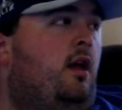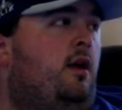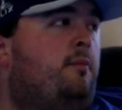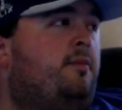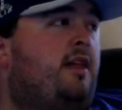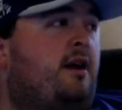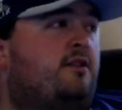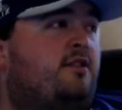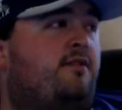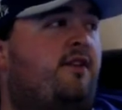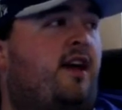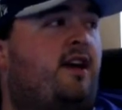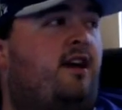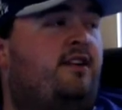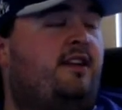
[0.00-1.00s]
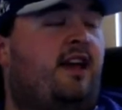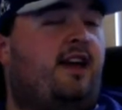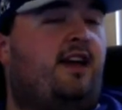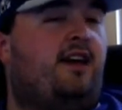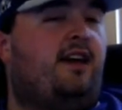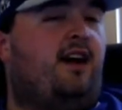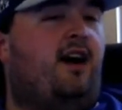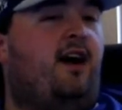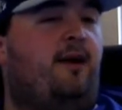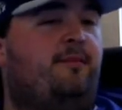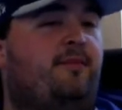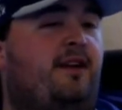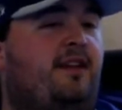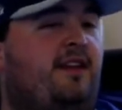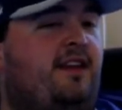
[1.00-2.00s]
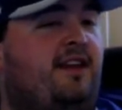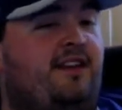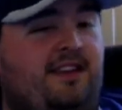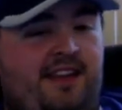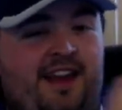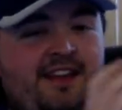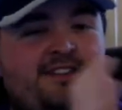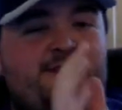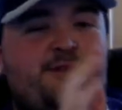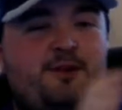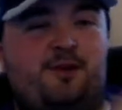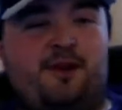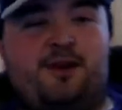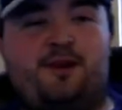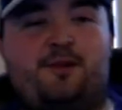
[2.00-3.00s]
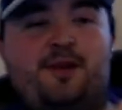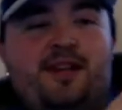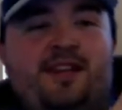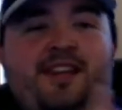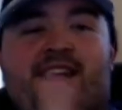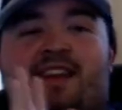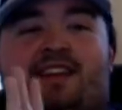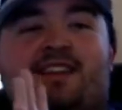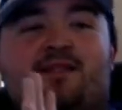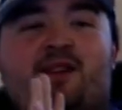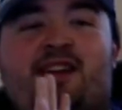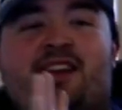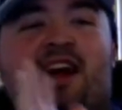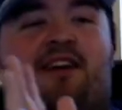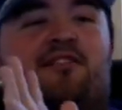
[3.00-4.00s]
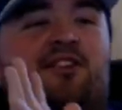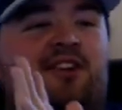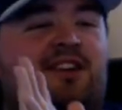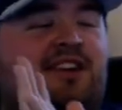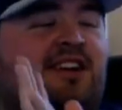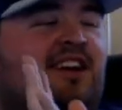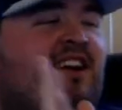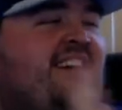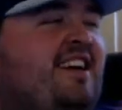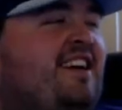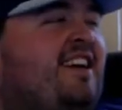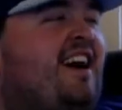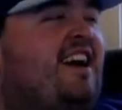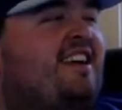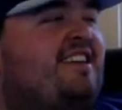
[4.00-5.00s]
That was a Vanguard day. In case you were wondering, we never got a